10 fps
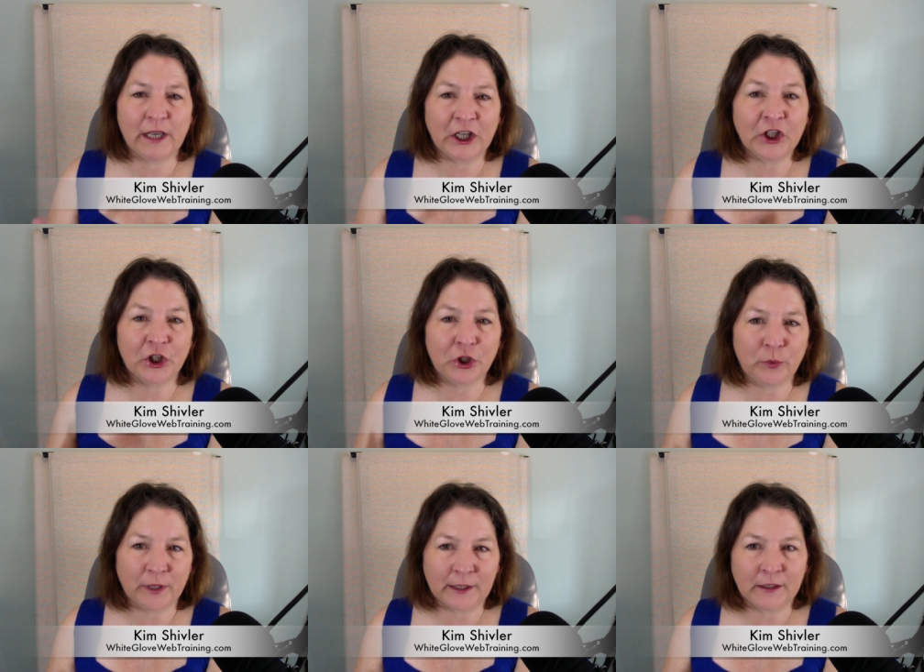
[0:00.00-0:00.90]

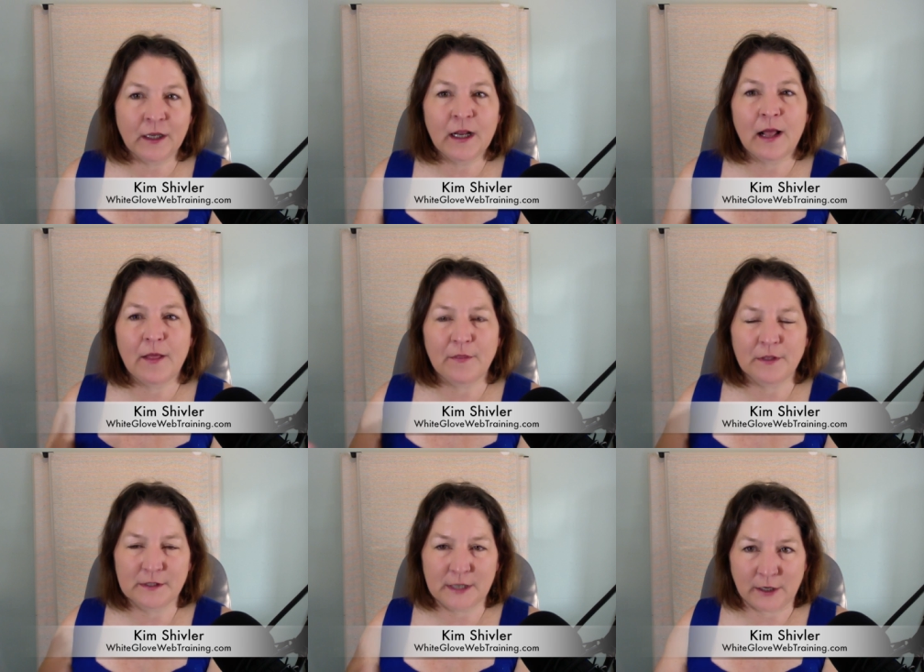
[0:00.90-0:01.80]
enqueuing the
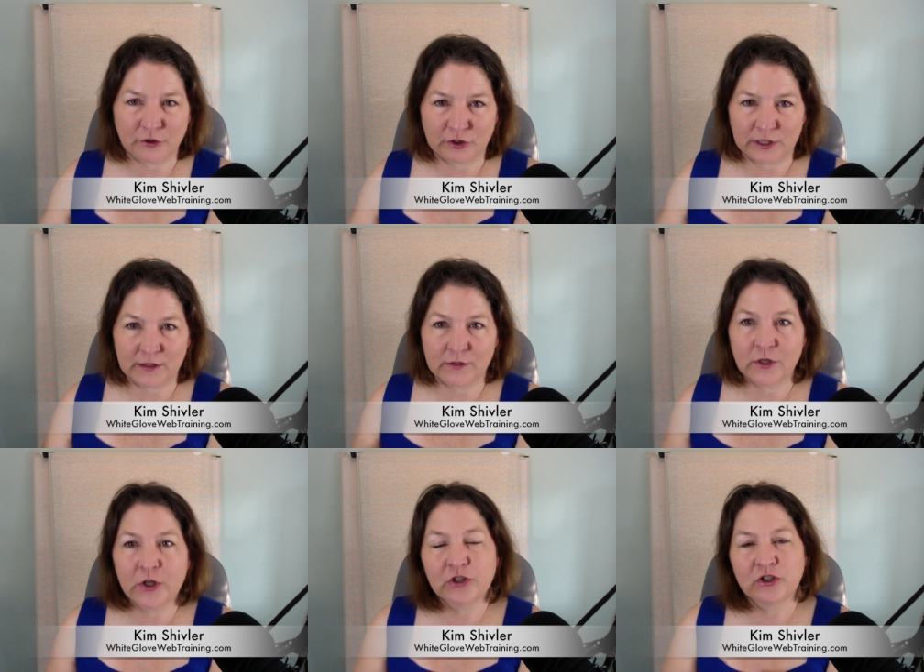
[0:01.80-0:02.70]
style sheets.
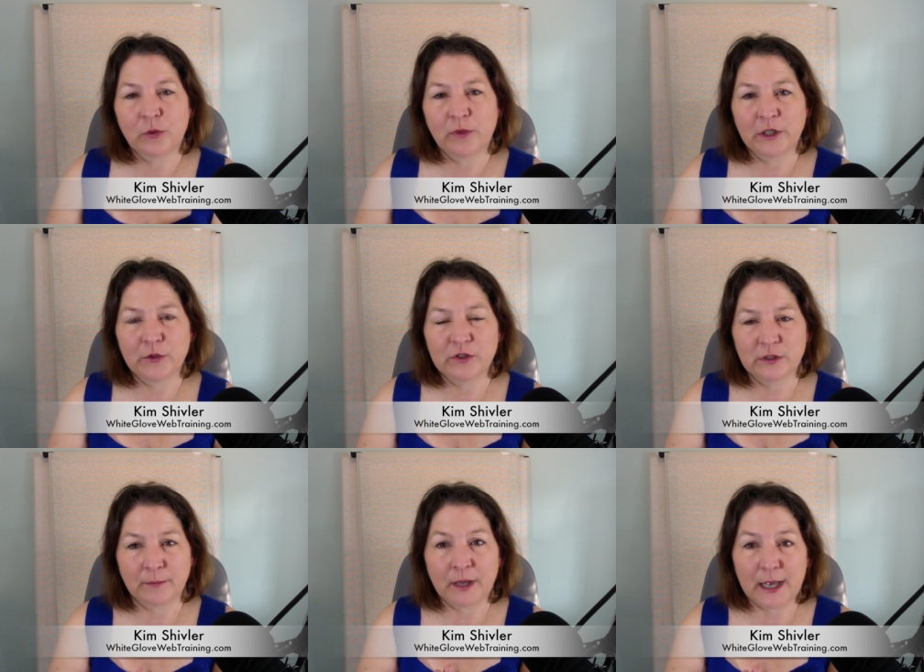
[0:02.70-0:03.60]
So we use
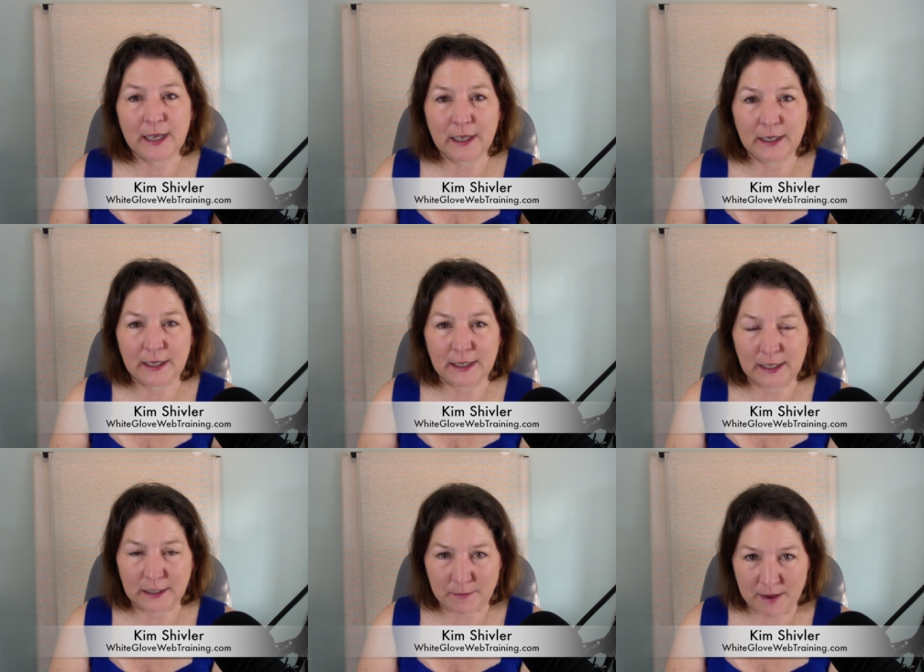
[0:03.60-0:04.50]
some
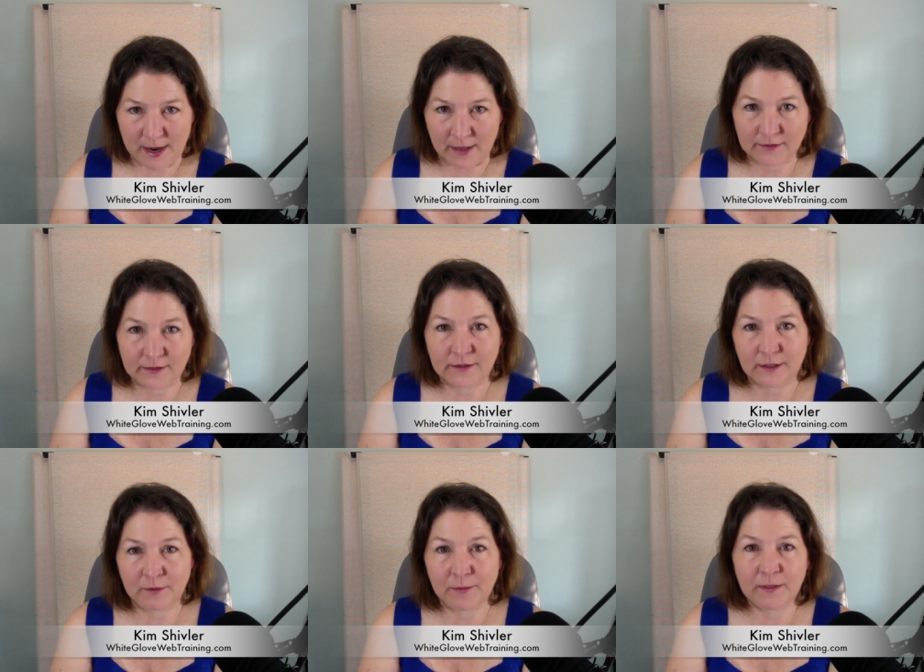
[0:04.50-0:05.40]
commands,
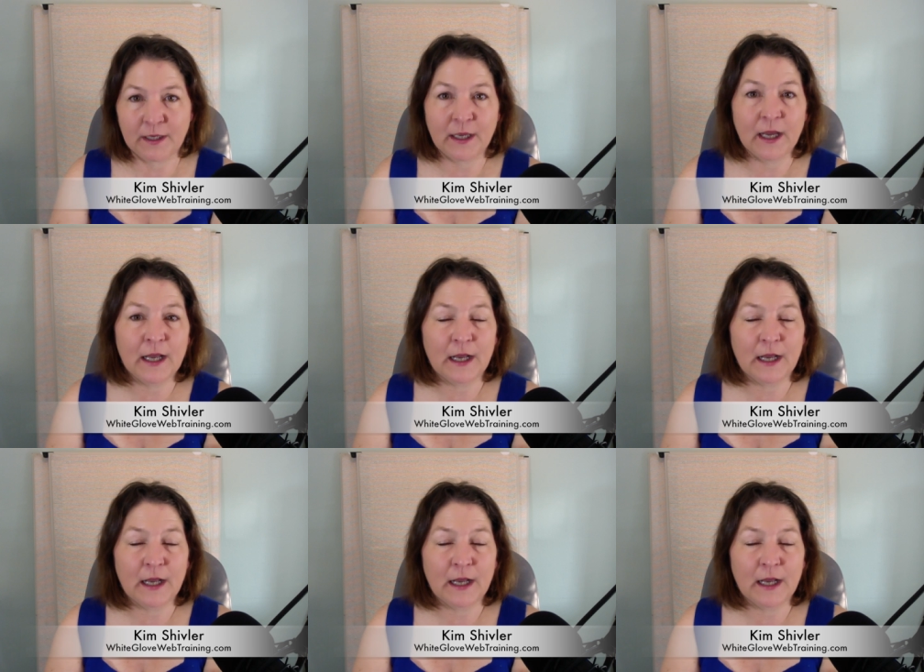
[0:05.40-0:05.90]
wp_enqueue,